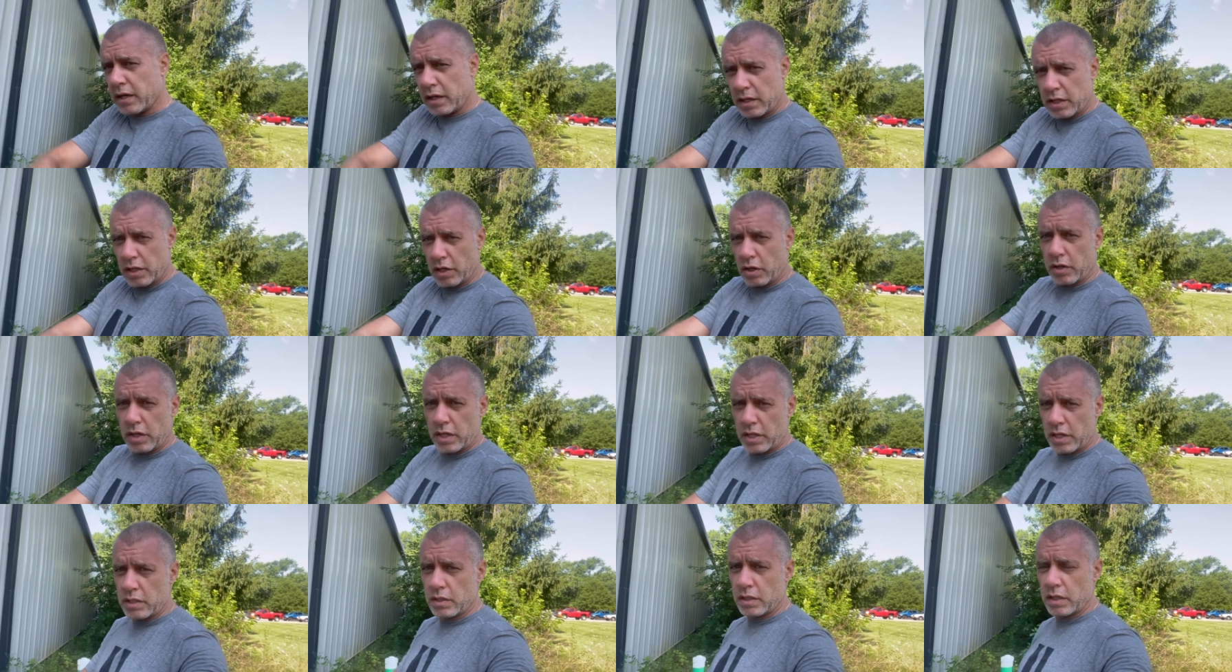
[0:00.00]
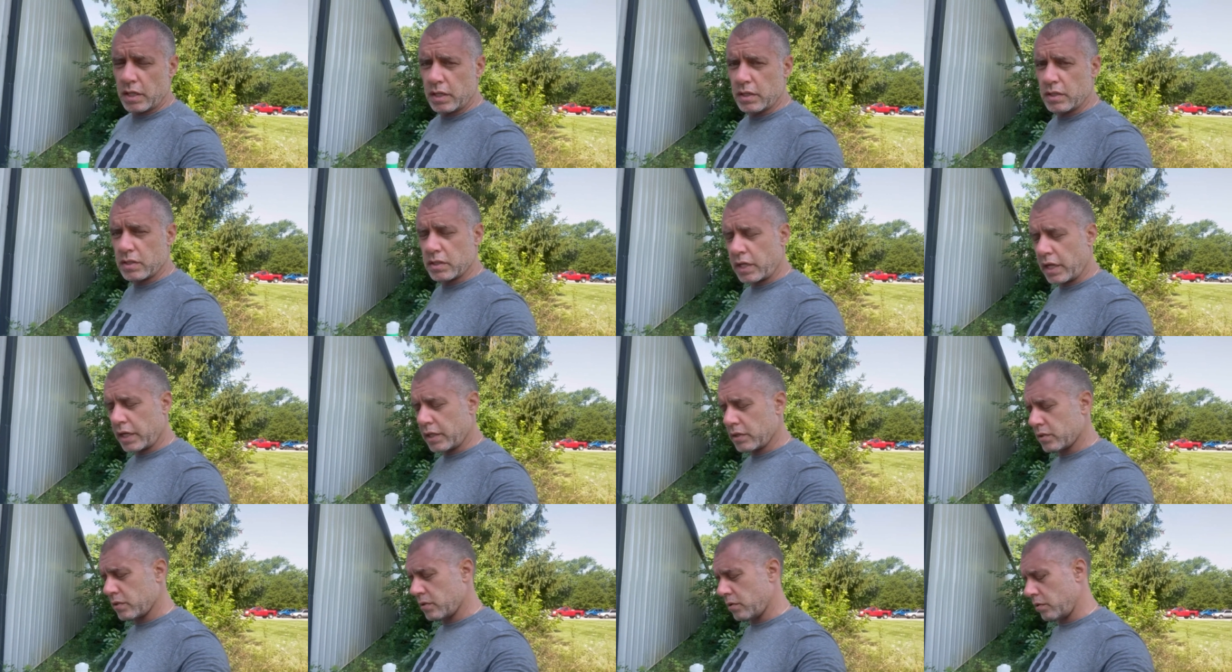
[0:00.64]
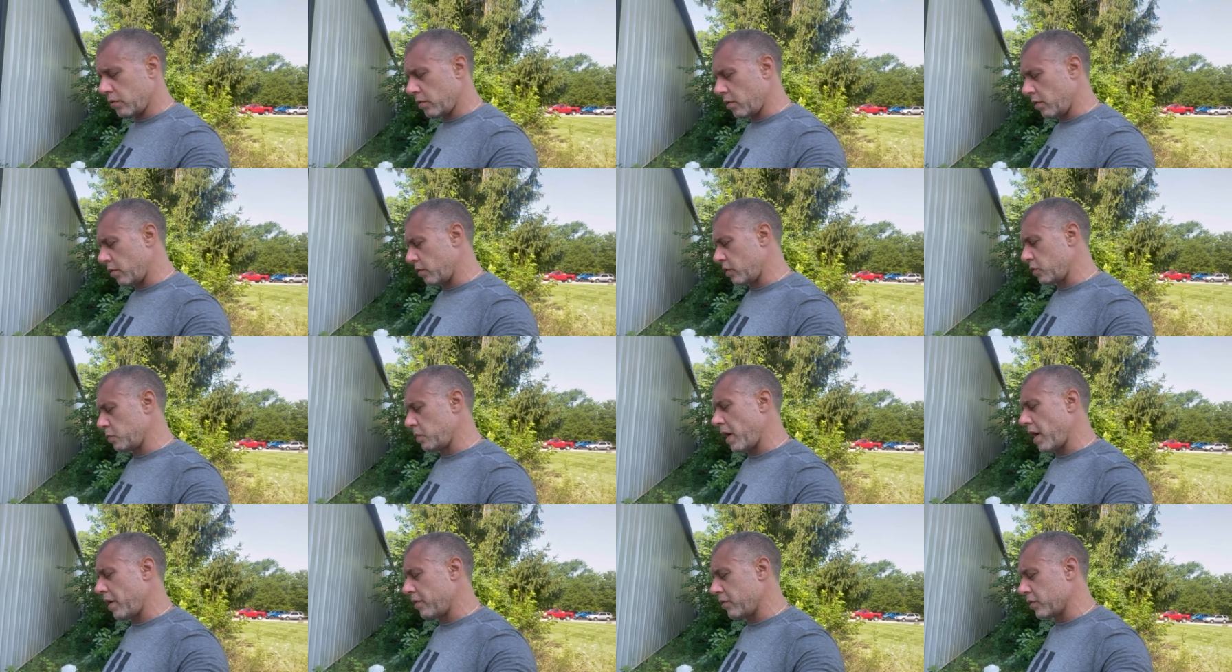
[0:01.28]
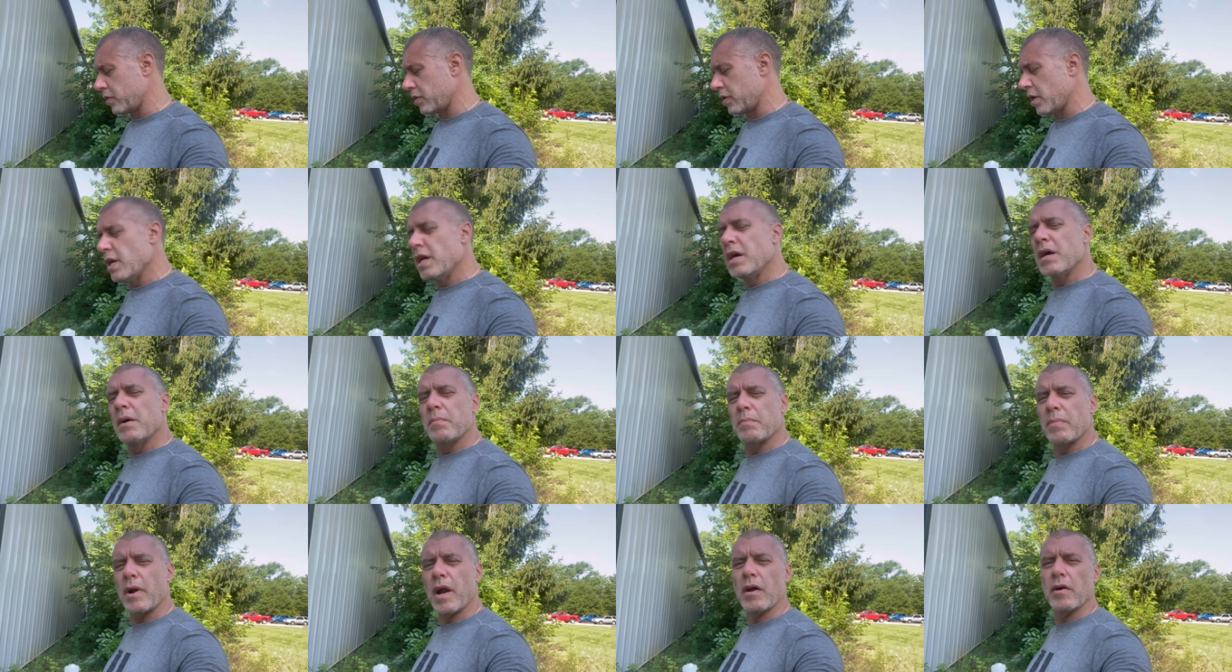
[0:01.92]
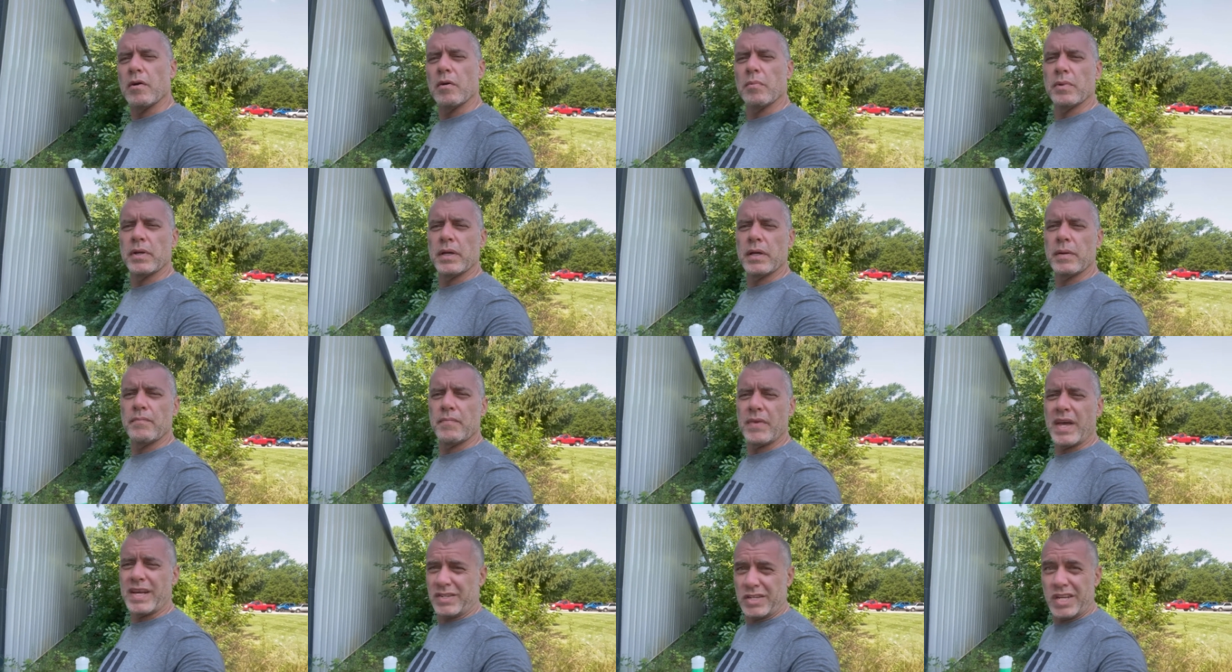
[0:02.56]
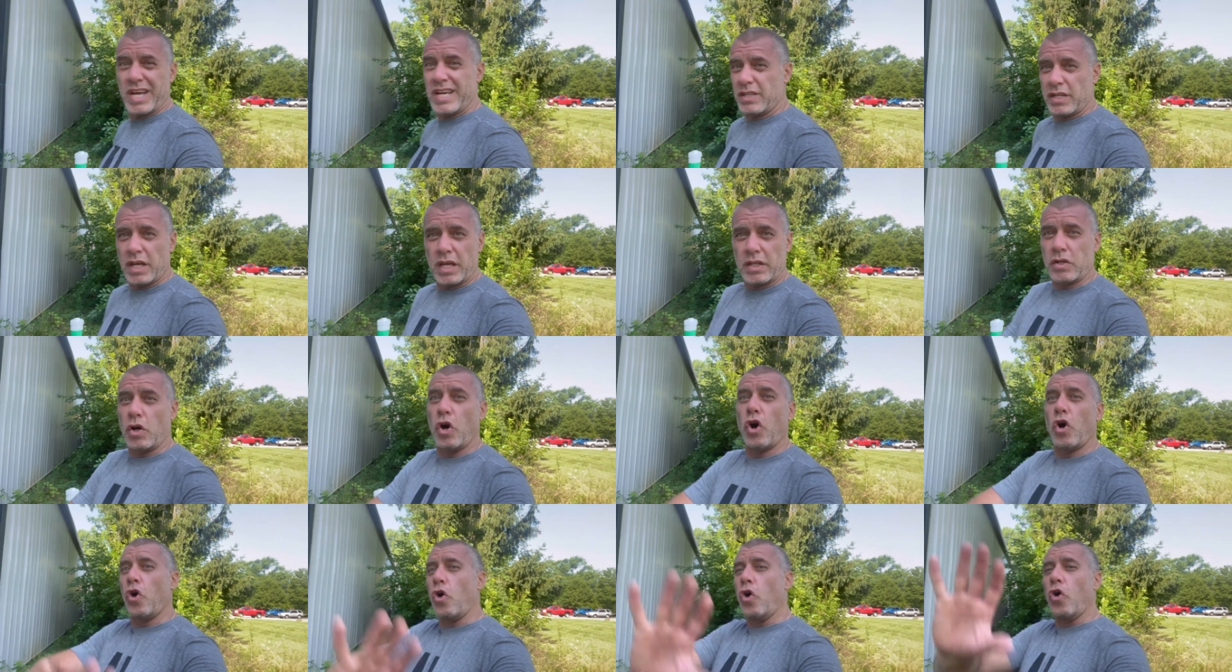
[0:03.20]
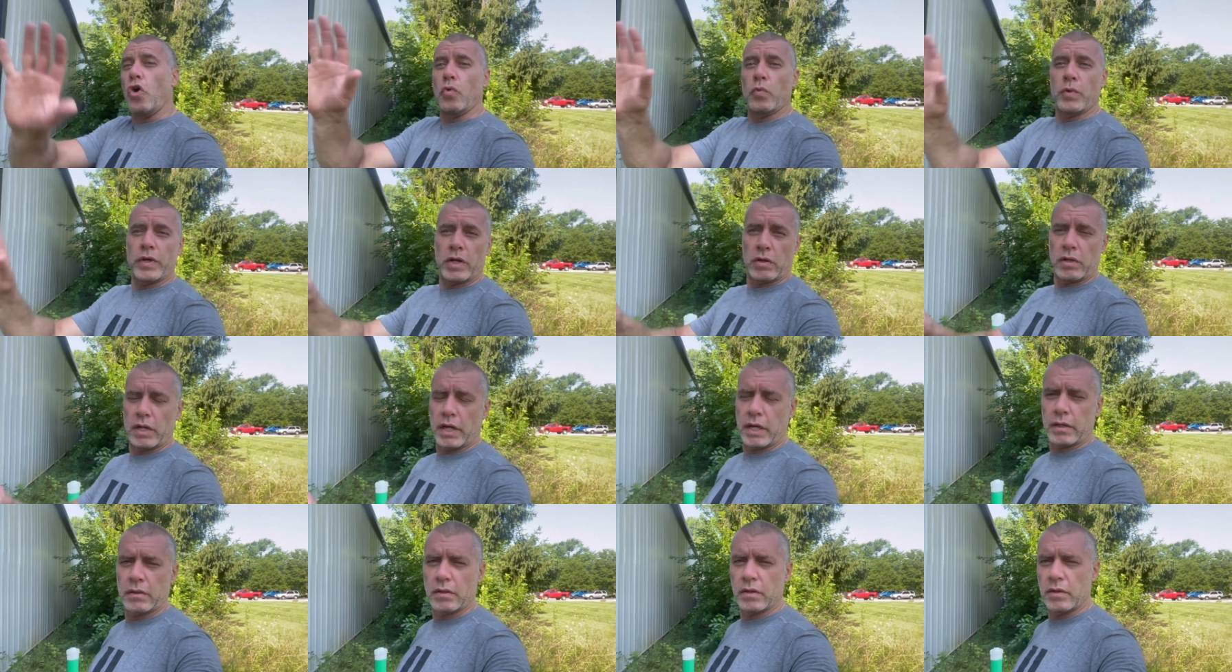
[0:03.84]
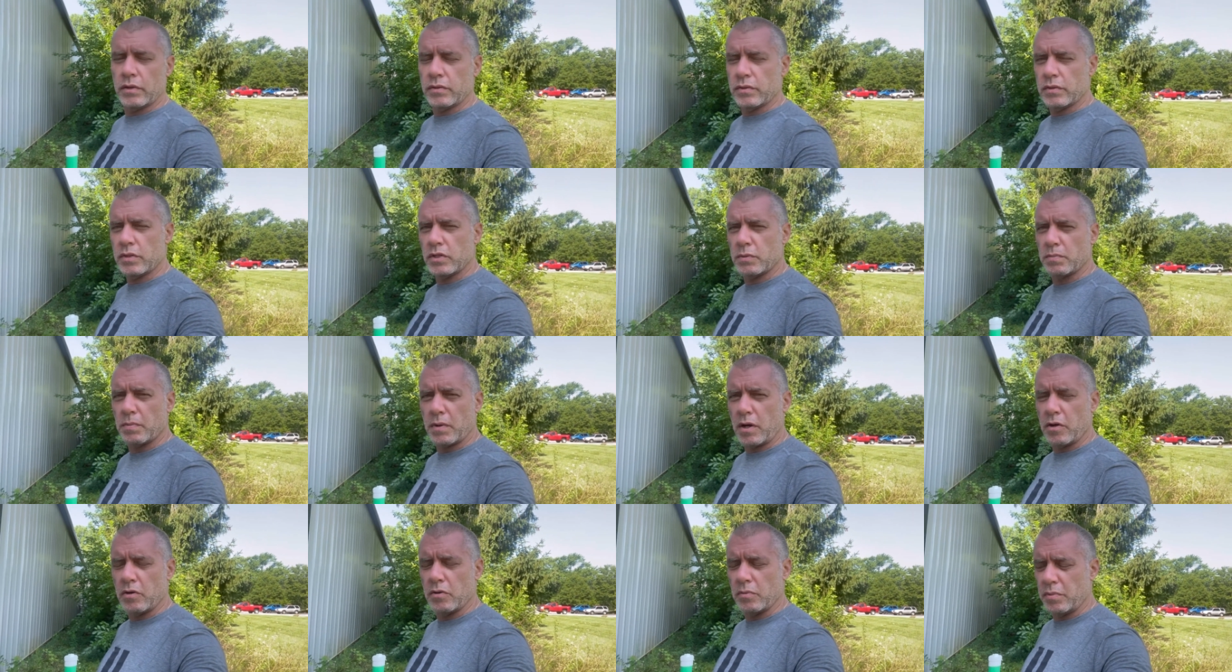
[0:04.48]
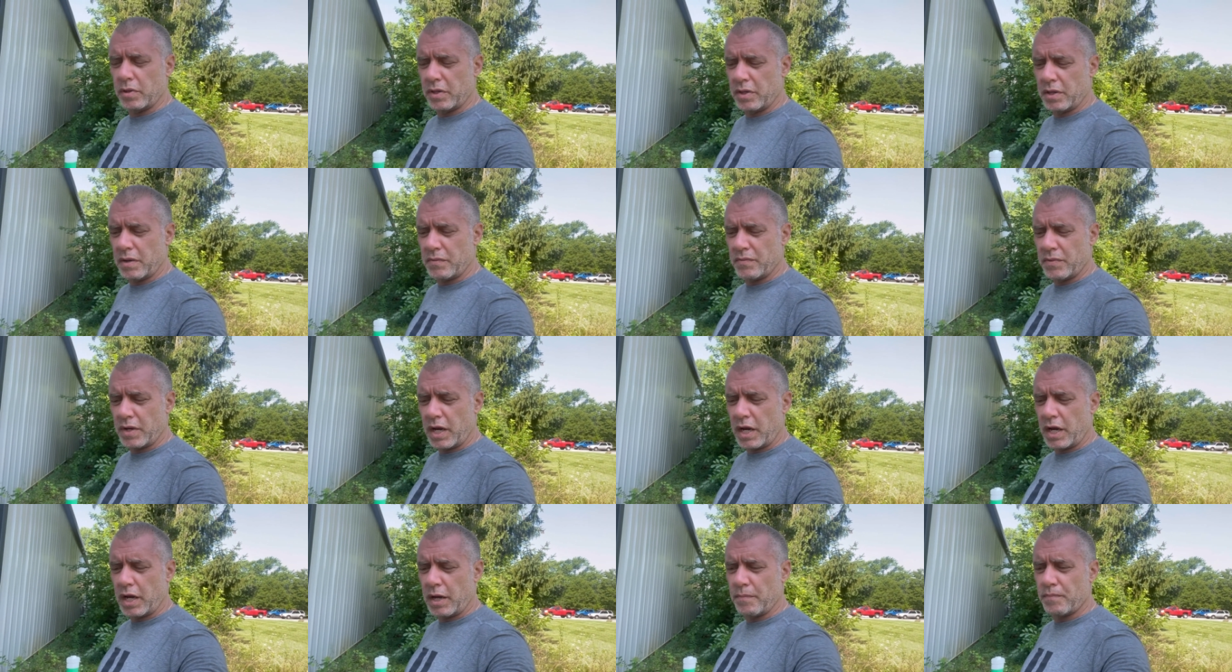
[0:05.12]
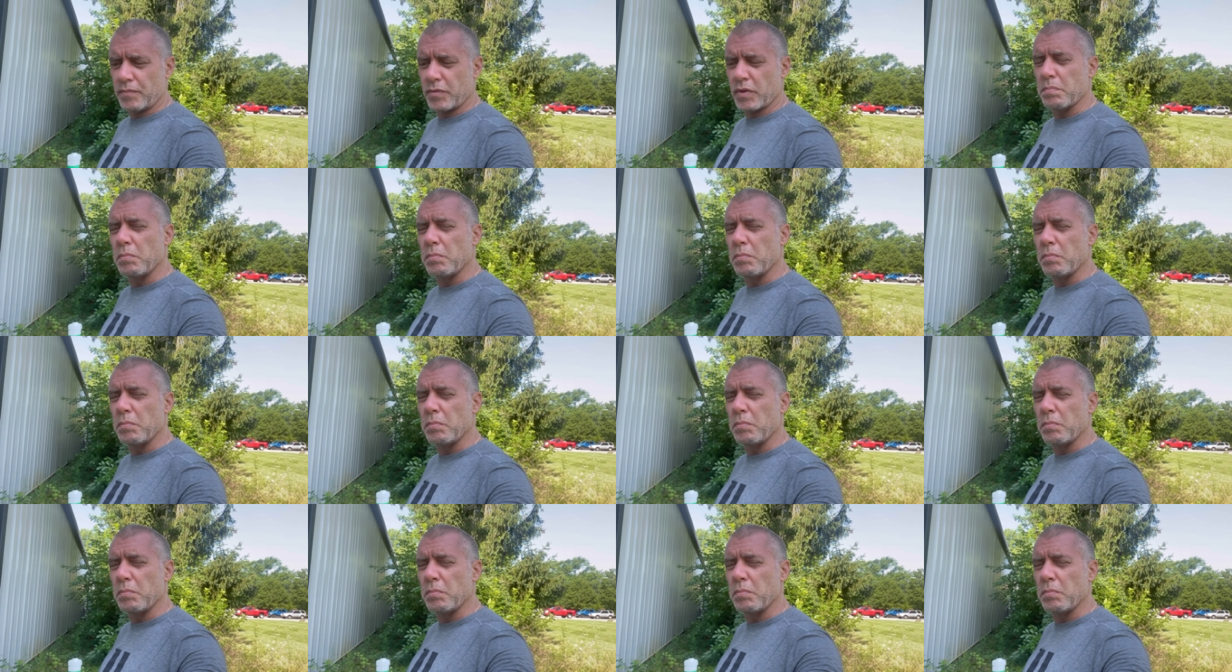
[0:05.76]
you know, in, insects or, or spiders probably as a, as, as a whole we don't like those is probably um,